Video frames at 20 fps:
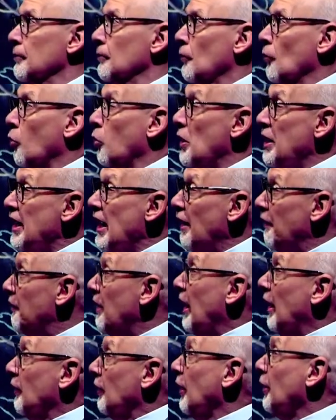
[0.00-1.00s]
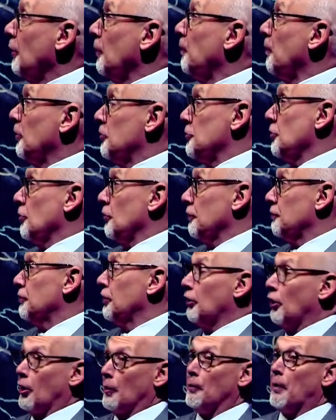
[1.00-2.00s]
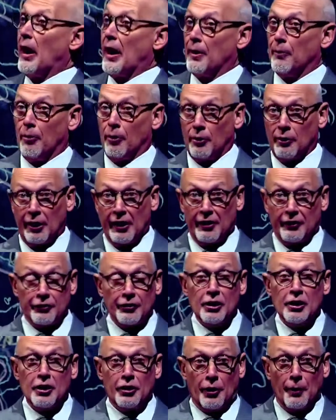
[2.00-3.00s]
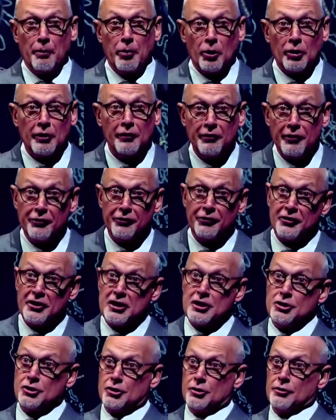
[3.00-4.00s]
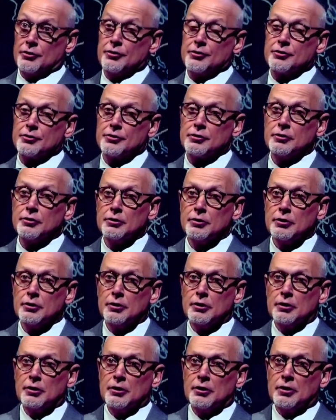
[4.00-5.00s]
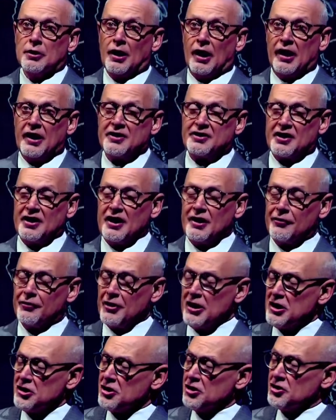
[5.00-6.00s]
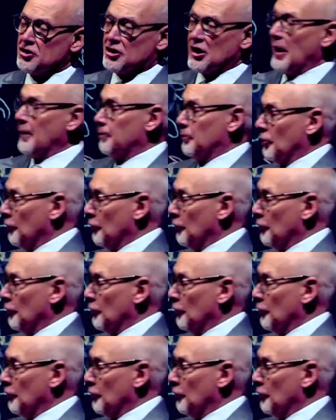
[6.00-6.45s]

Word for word: we have that letter preserved in our Bible as the book of Ephesians. And it's in Ephesians chapter